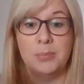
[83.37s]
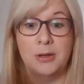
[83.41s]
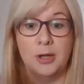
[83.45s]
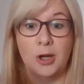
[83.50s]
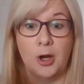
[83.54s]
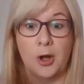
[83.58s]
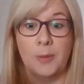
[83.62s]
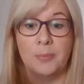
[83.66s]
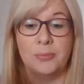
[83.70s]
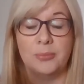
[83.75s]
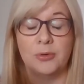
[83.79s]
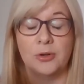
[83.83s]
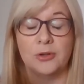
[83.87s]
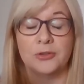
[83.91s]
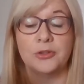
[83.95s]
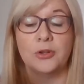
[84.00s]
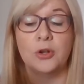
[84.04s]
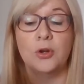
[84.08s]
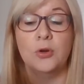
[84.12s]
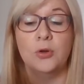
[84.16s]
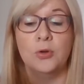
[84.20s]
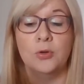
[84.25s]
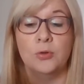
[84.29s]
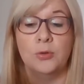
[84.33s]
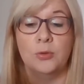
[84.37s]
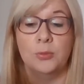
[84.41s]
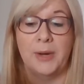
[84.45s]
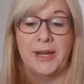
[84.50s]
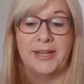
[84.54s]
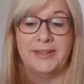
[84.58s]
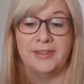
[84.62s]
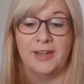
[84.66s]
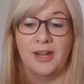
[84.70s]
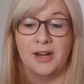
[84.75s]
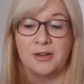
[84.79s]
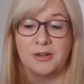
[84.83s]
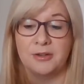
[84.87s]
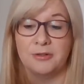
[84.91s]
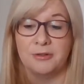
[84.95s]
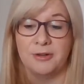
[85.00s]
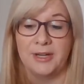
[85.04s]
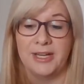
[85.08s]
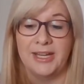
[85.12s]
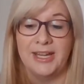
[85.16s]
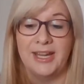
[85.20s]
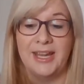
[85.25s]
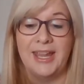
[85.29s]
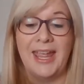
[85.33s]
Plop was always
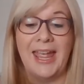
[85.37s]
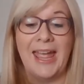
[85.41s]
hungry,